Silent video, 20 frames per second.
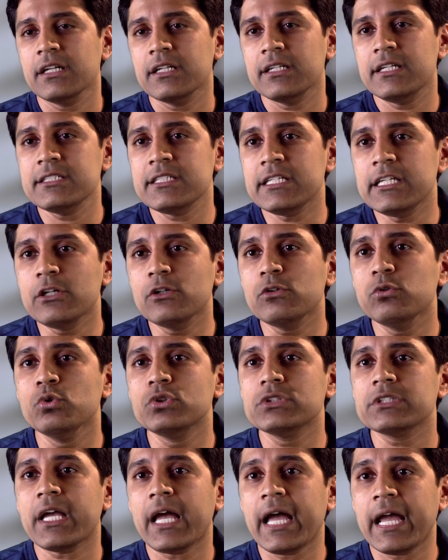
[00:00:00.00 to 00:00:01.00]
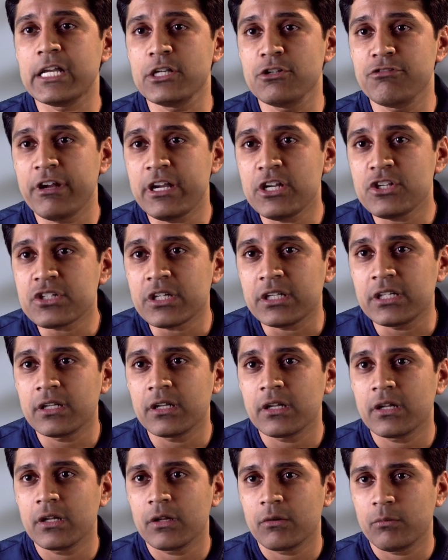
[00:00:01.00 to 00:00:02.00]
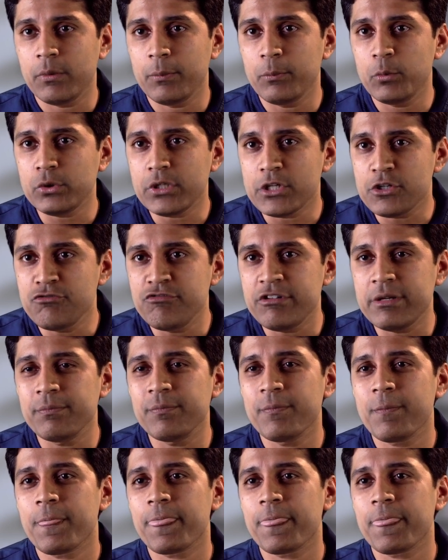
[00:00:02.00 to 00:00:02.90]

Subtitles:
This includes hydration. We put a drip,